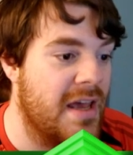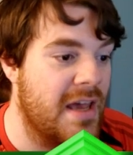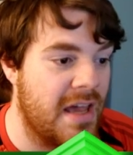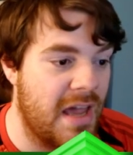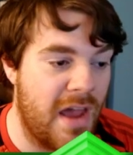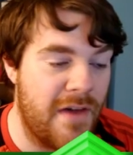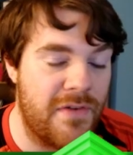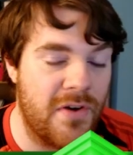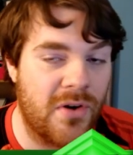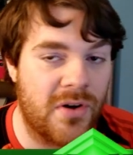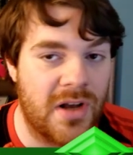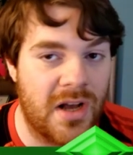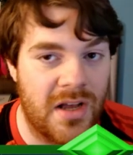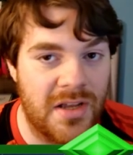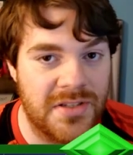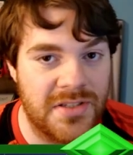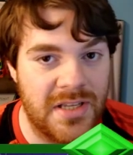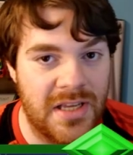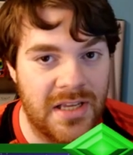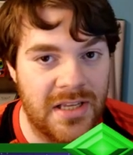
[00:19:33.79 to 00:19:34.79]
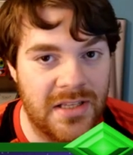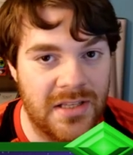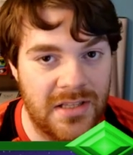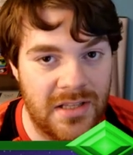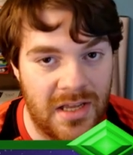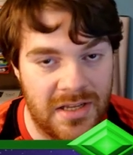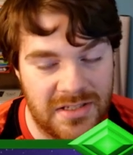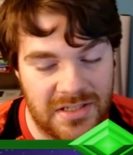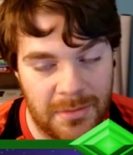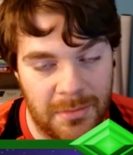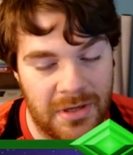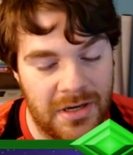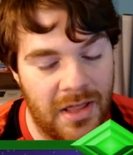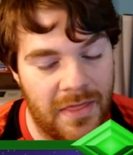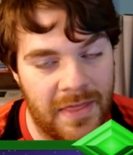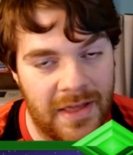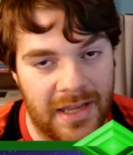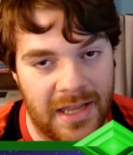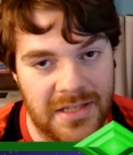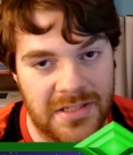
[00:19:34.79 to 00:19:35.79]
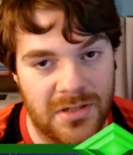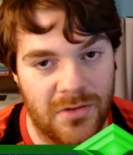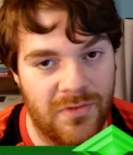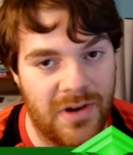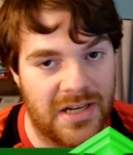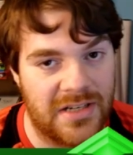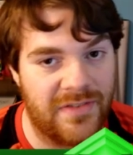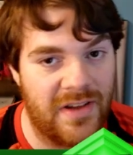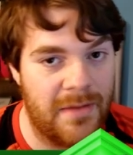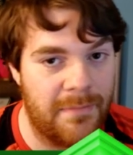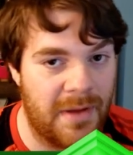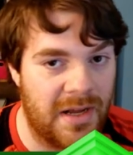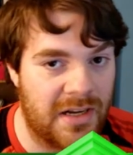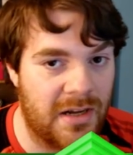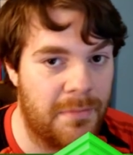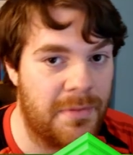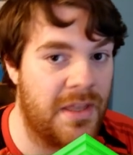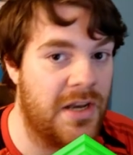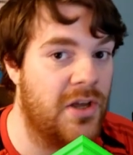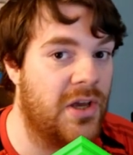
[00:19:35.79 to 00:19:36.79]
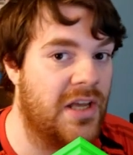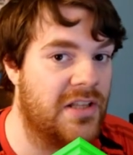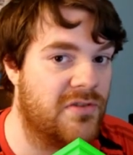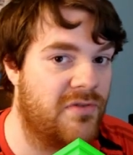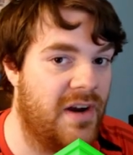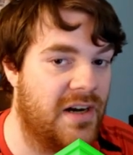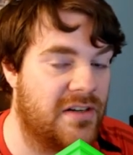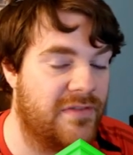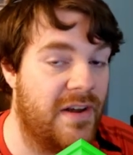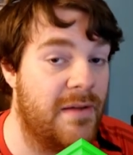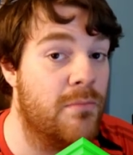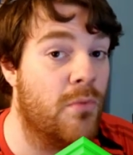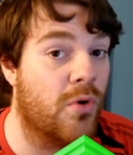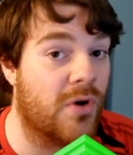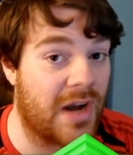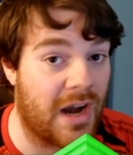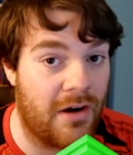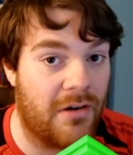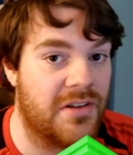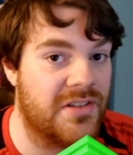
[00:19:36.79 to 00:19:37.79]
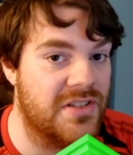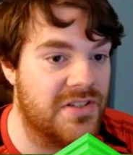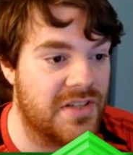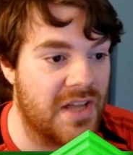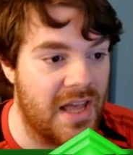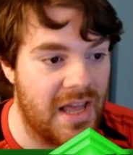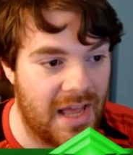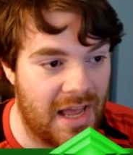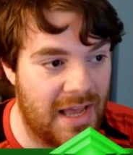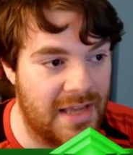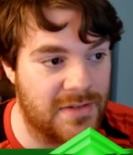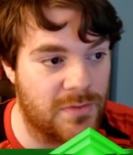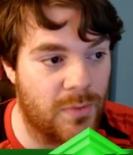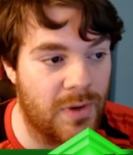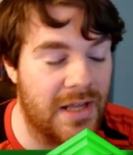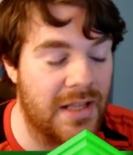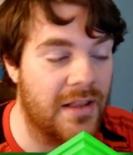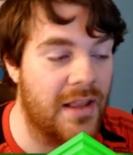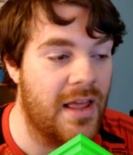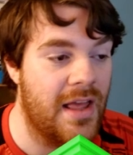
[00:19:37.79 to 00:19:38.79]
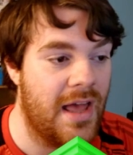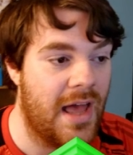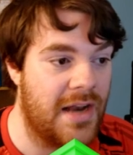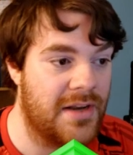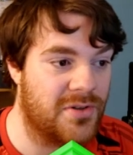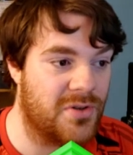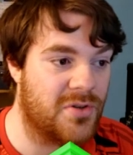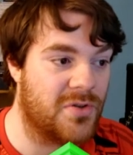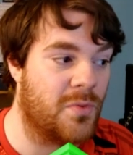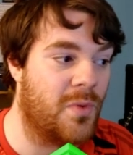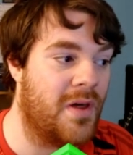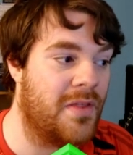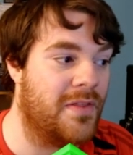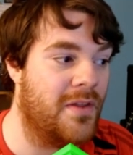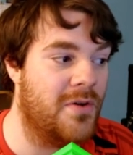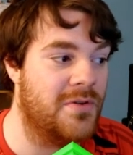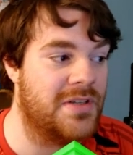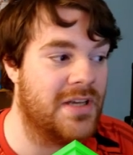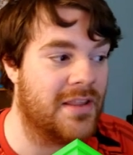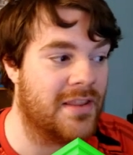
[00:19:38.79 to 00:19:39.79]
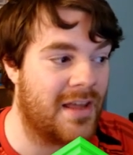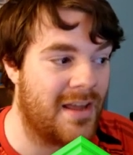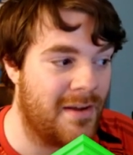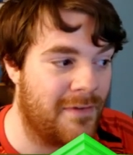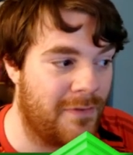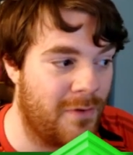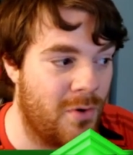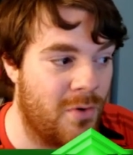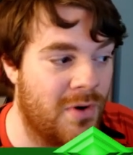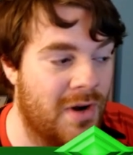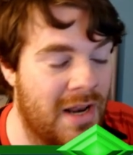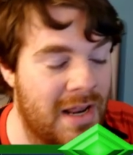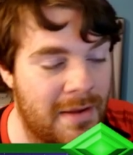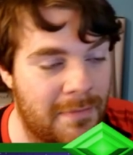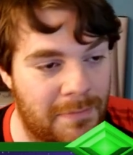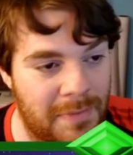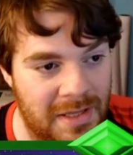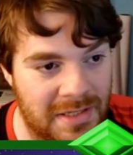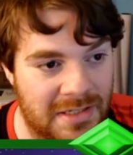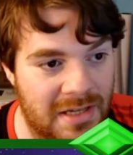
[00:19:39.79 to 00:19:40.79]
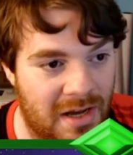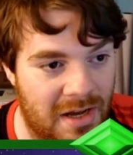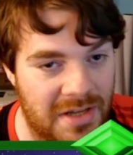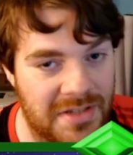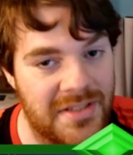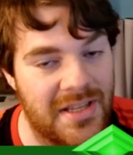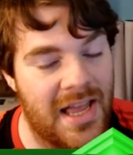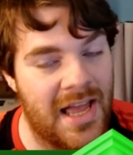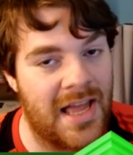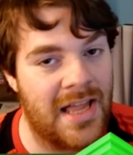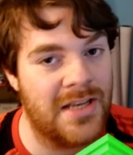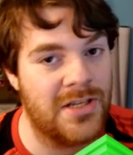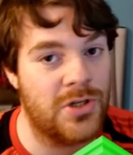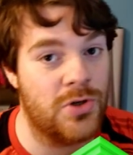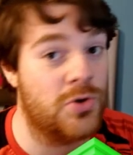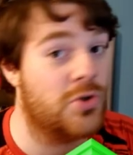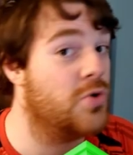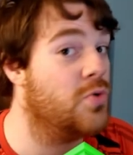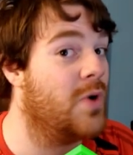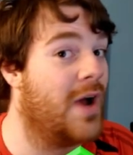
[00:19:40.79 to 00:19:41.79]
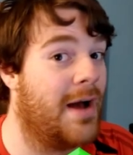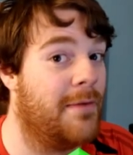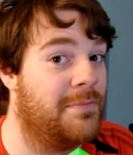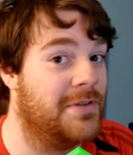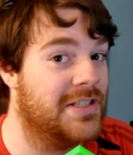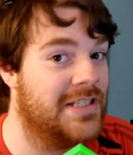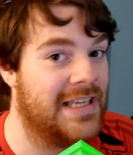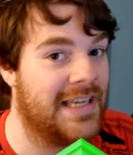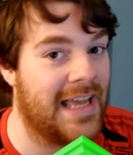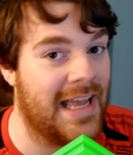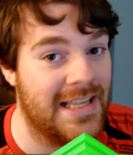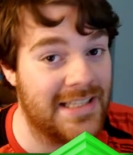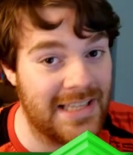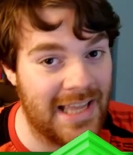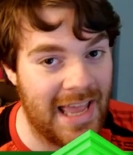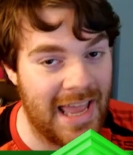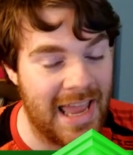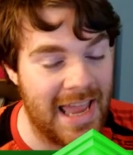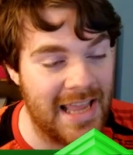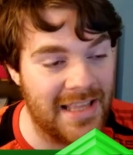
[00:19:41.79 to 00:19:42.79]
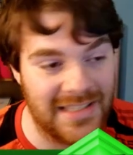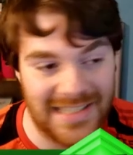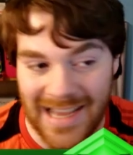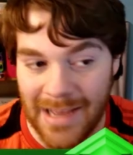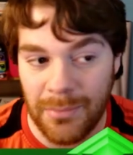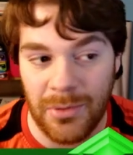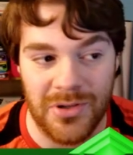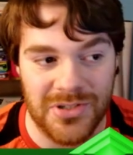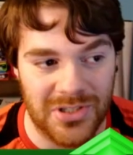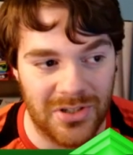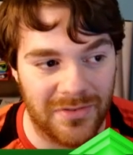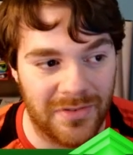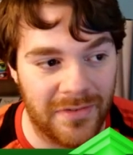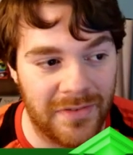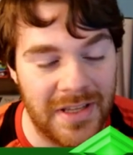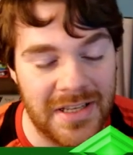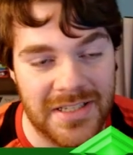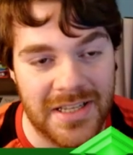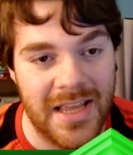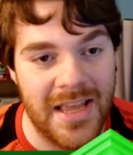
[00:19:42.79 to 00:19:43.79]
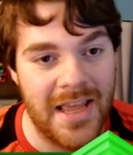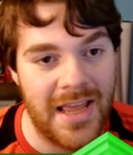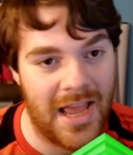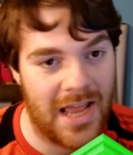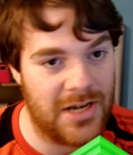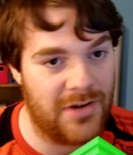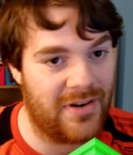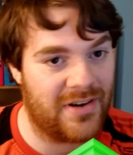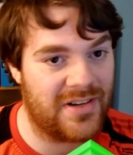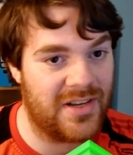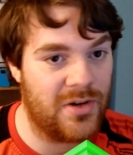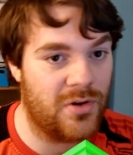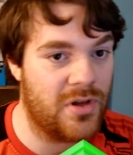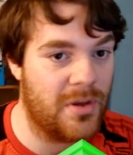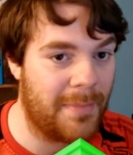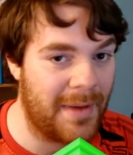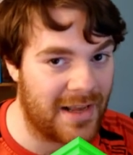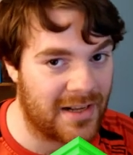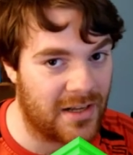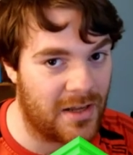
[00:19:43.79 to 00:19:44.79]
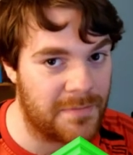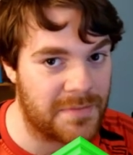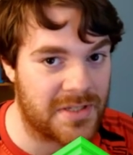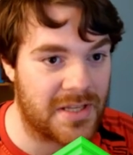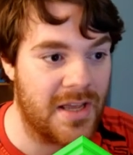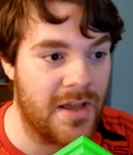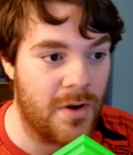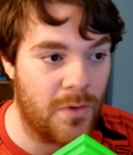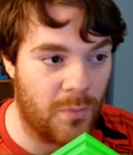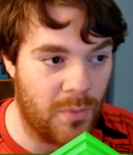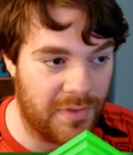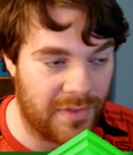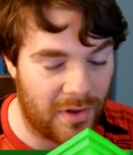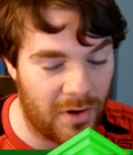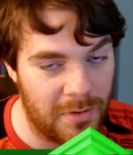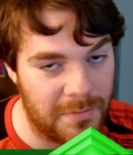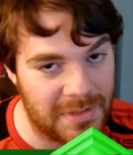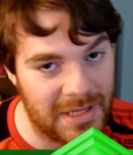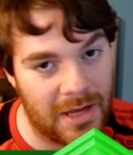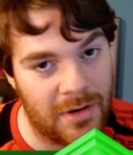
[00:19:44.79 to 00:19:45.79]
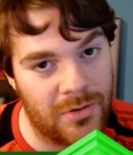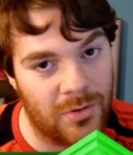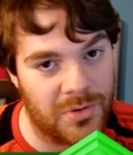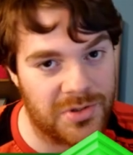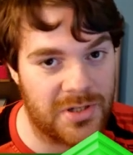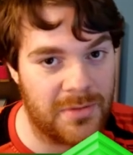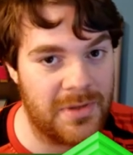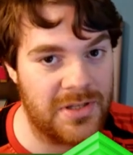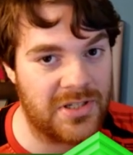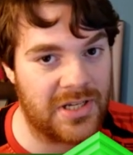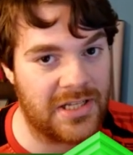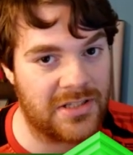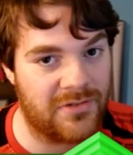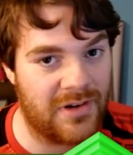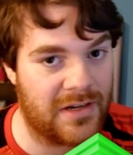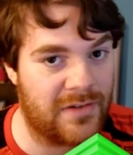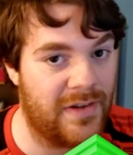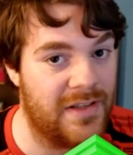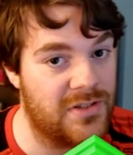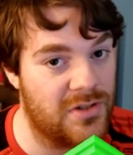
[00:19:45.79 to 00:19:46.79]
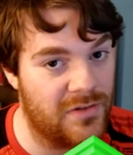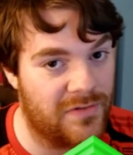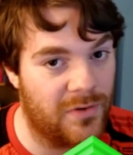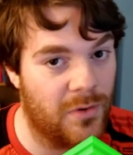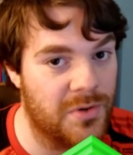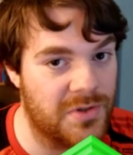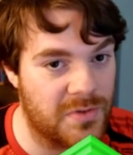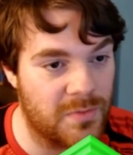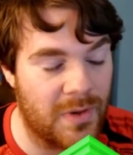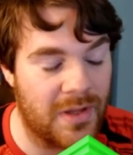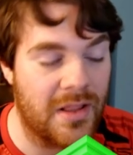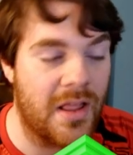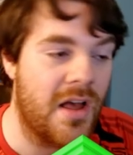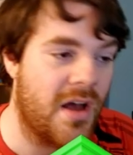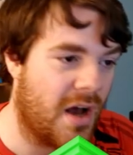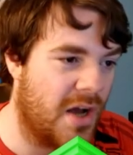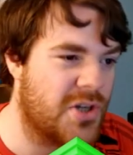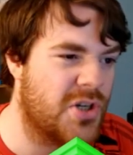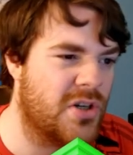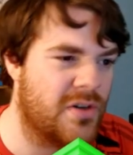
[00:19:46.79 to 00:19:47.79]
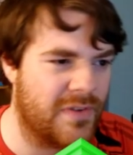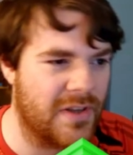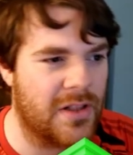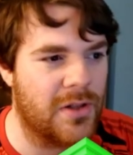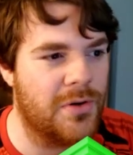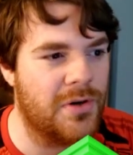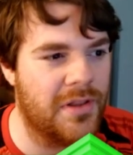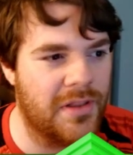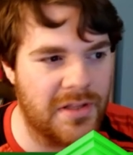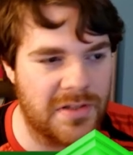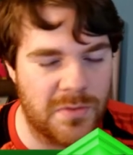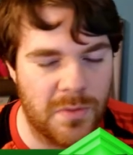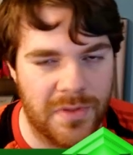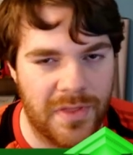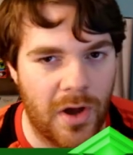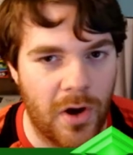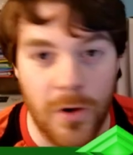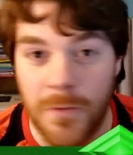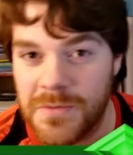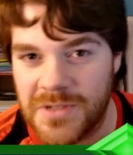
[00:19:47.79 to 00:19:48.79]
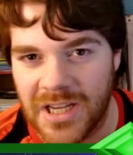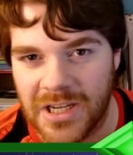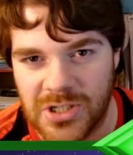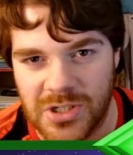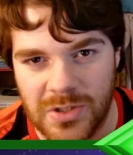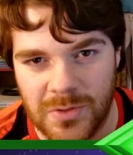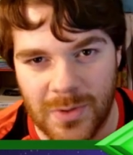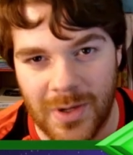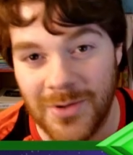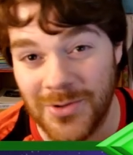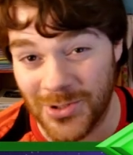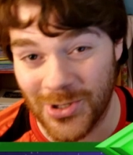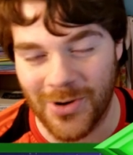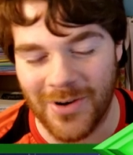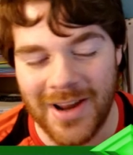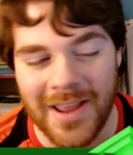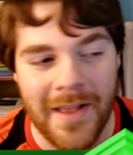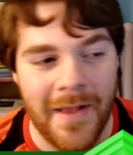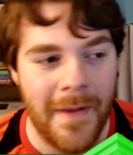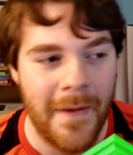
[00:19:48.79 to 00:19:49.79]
If you're casting a summon that gets to reactivate a backup, then you get to reactivate more characters as well. And it's also worth noting that if Unei is cast and you do happen to get a Diablos off of it, and you activate all your backups, with Hope down also means you get to reactivate 2 forwards as well. I should have included this with the Hope section as well, sorry.